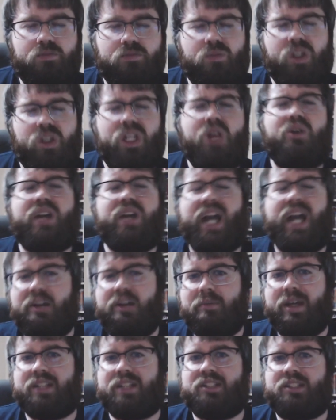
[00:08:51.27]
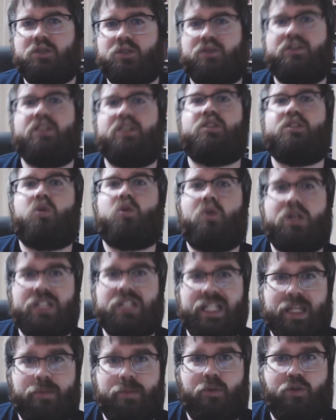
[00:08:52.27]
No, it kind of makes sense. We've seen stories
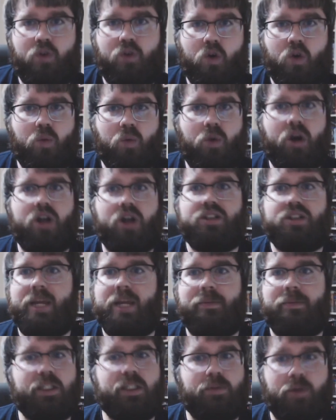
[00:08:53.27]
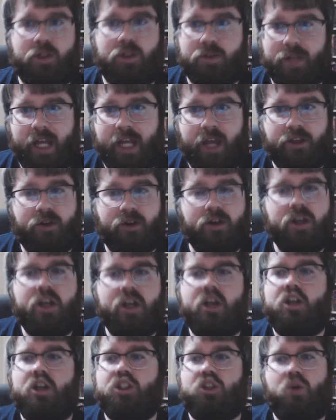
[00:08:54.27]
like that before where a team gets put together
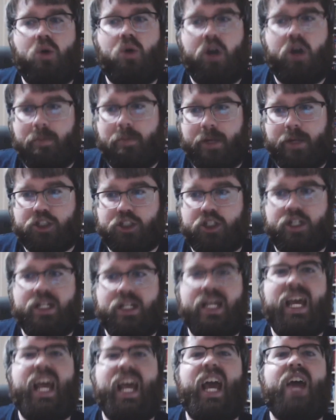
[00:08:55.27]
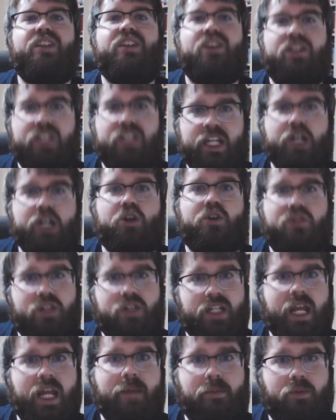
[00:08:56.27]
to go on a mission and the leader of the
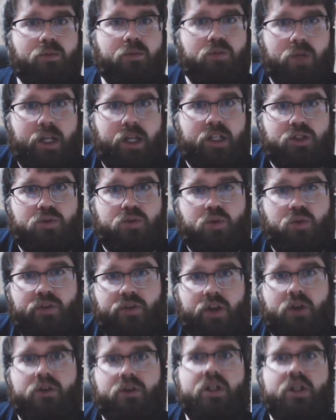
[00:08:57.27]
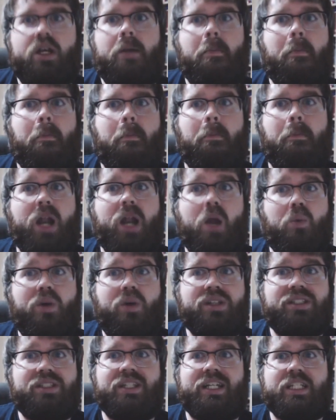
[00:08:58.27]
team is revealed. But I
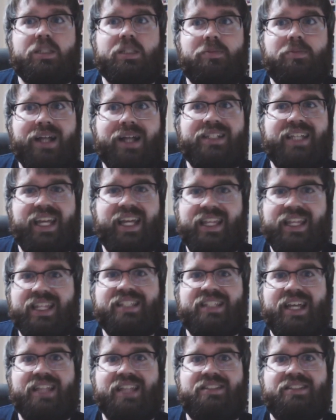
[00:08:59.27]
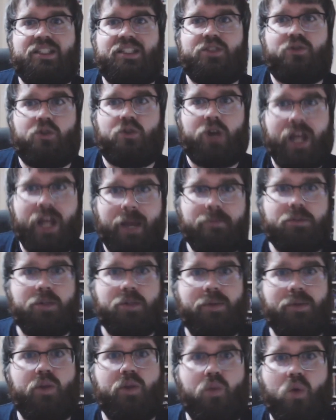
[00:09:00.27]
wasn't expecting in this instance for him to
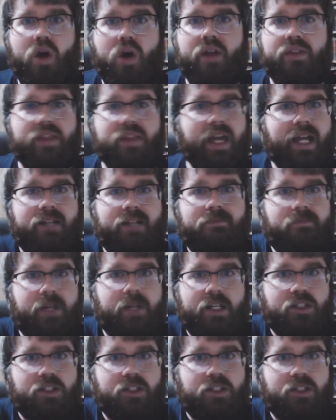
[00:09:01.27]
be the one that is